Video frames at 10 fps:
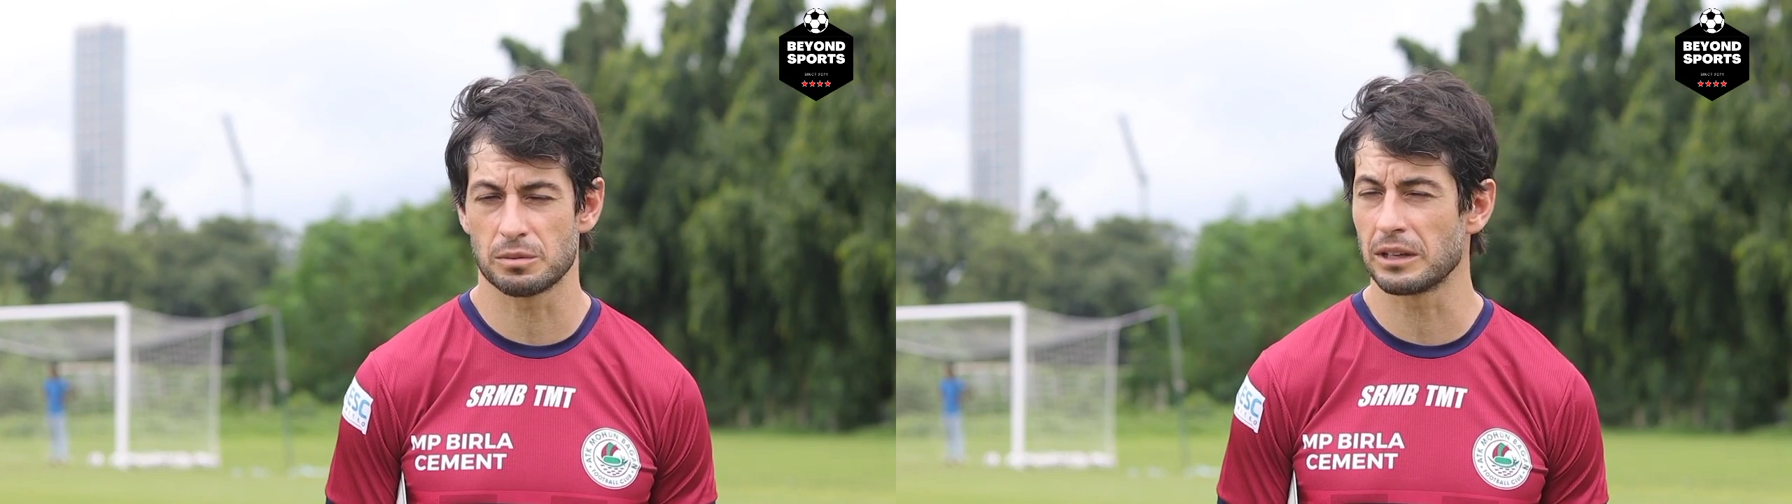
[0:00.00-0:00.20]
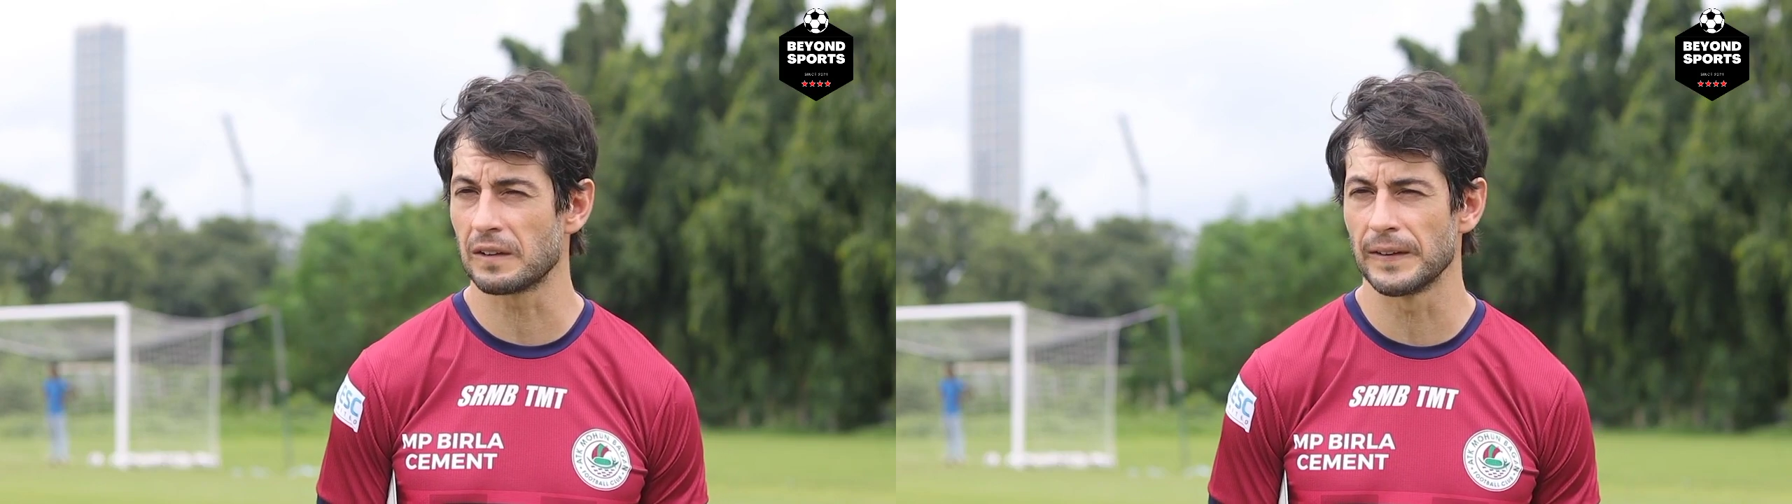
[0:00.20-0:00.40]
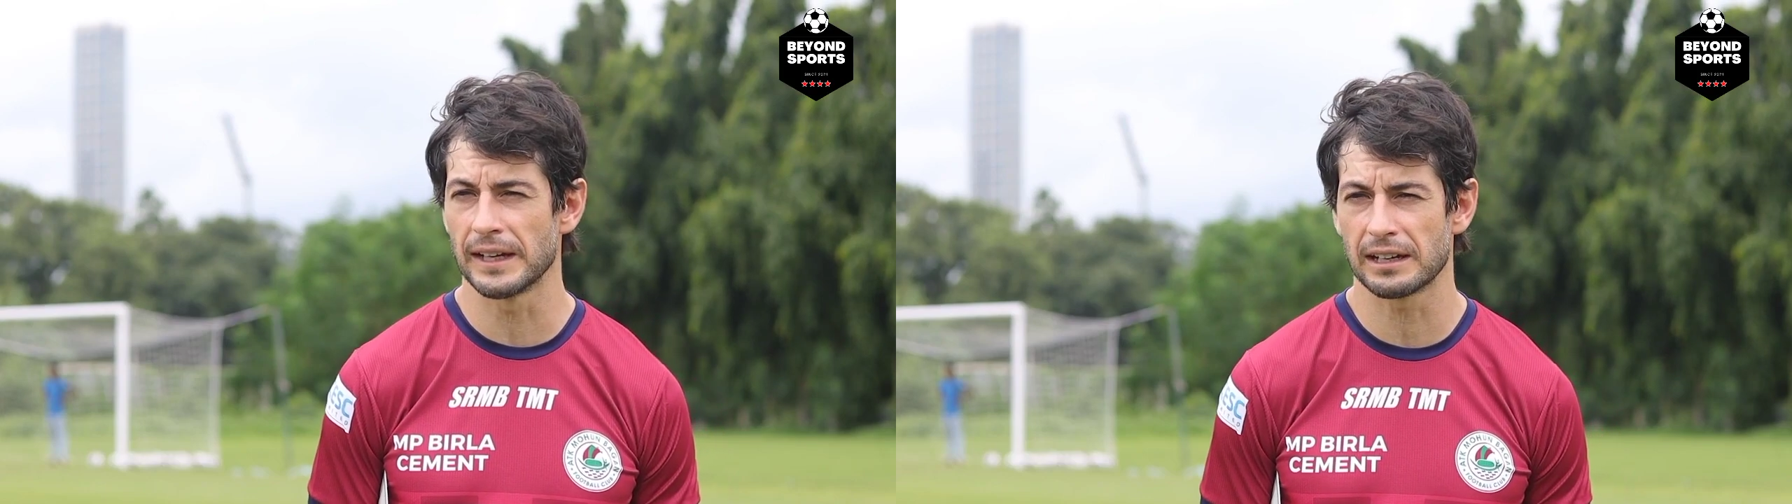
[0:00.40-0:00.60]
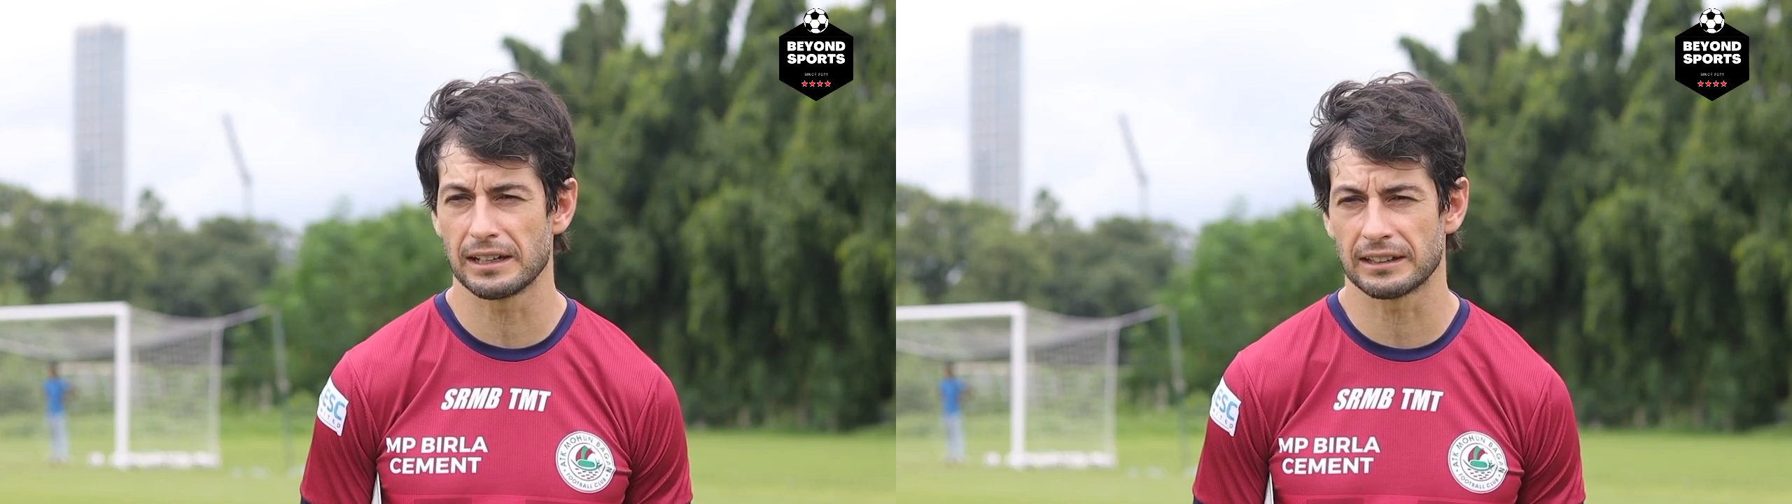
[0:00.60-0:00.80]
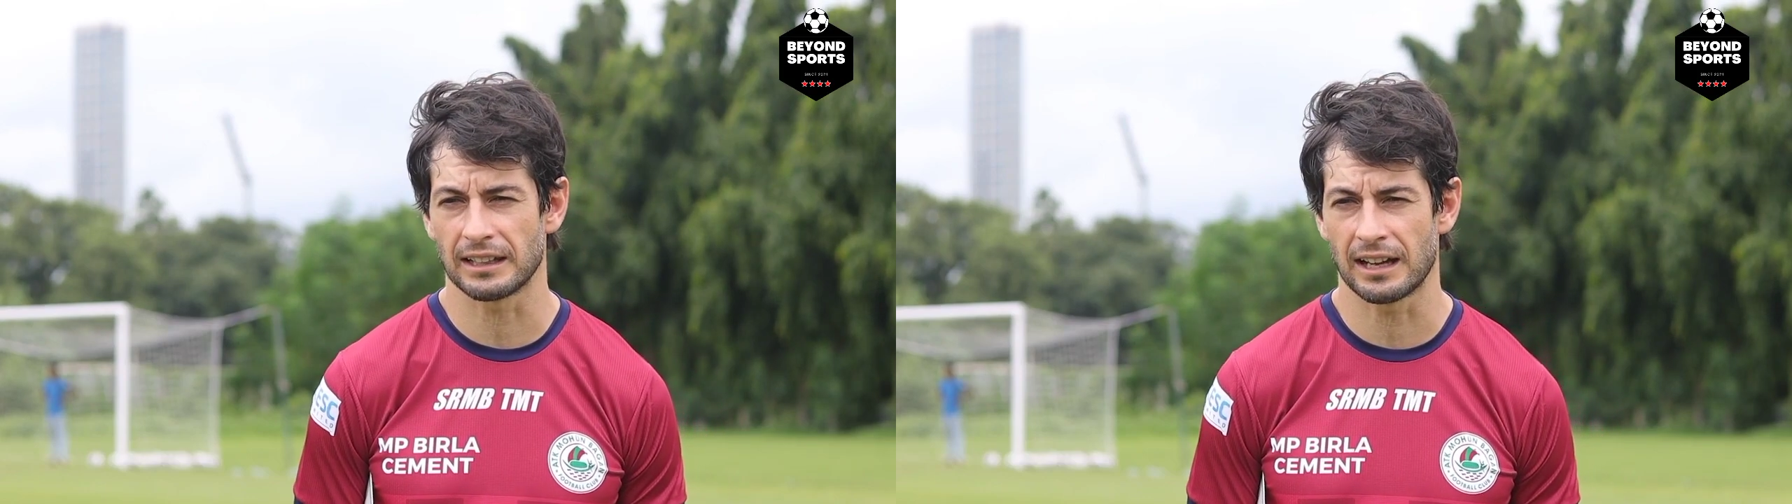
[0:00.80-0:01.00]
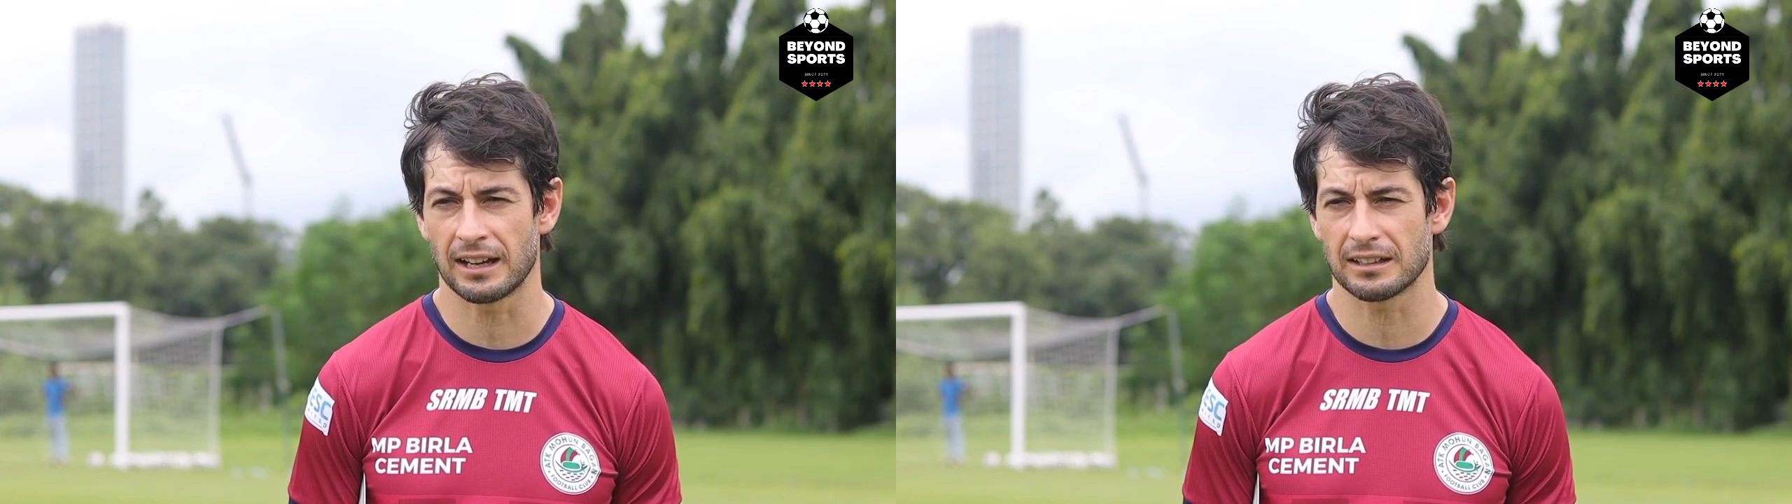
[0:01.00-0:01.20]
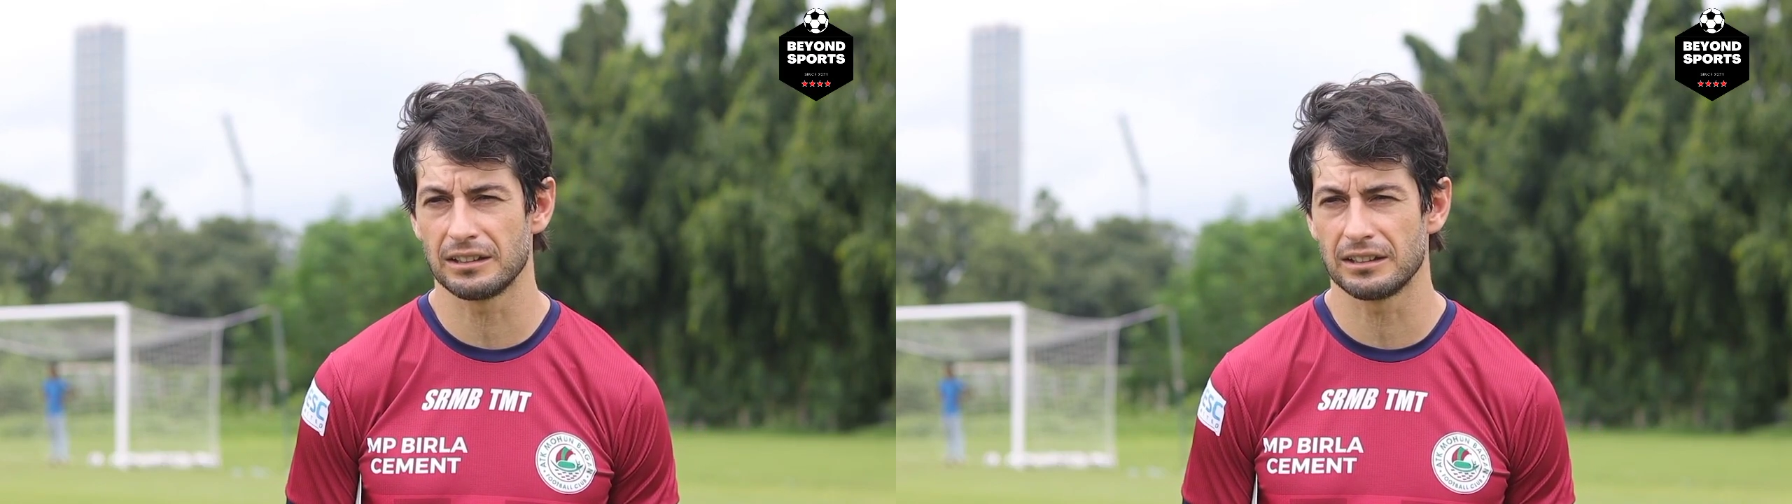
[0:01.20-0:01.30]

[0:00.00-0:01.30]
very clear in attack,